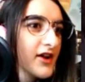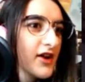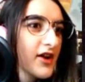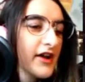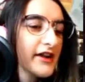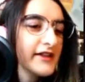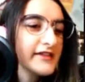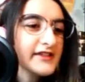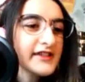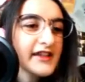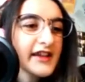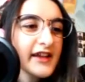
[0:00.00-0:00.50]

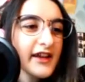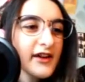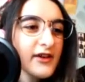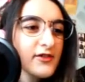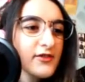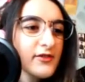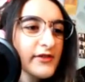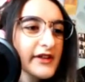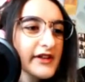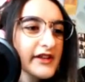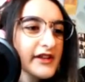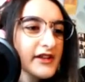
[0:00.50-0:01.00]
it's like a
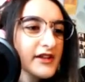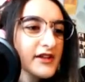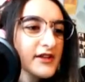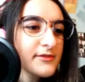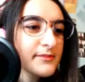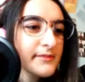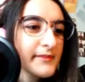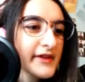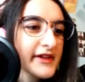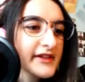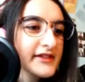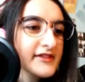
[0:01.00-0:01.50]
really good
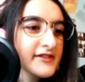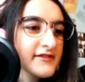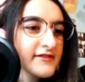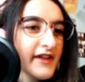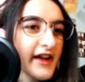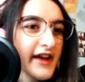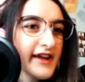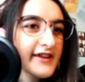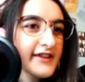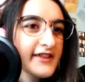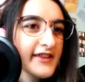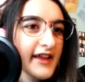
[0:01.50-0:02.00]
mix of
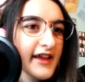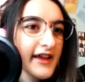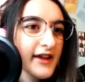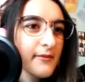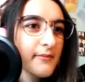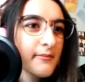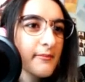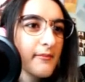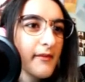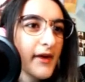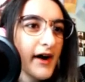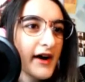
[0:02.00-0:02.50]
kind of
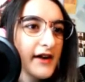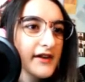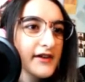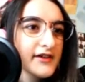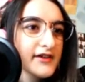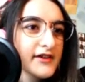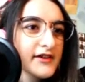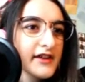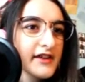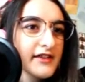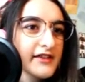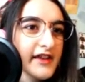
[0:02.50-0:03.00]
like
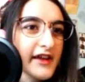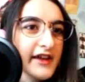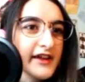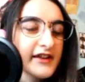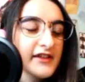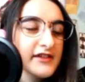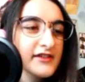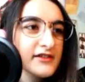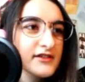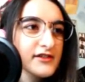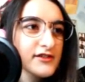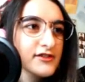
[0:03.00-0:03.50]
modern and
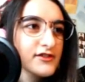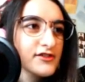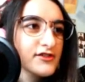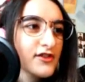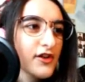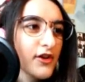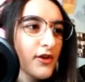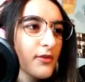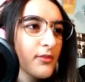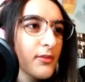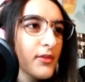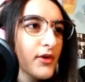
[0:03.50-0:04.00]
like
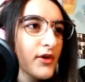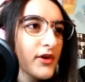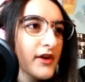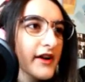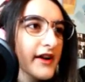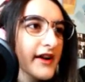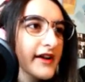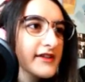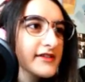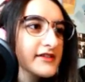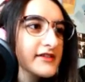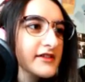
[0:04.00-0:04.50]

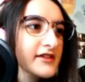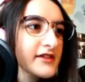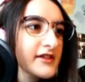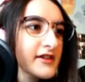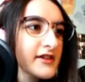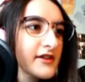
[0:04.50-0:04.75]
snowboard-esque